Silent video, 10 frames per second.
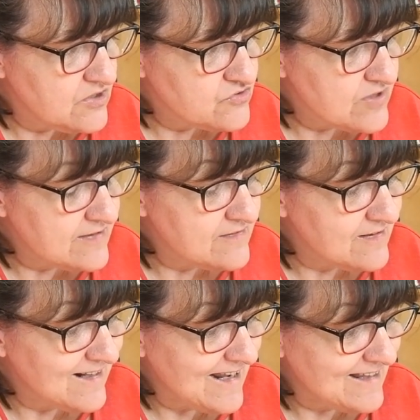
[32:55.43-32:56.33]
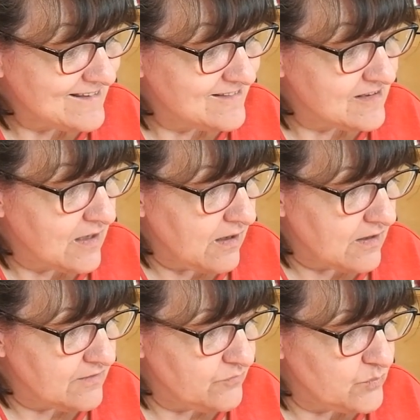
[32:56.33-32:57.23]
transatlantic
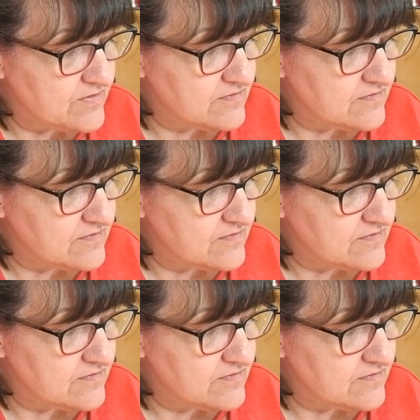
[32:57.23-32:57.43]
life with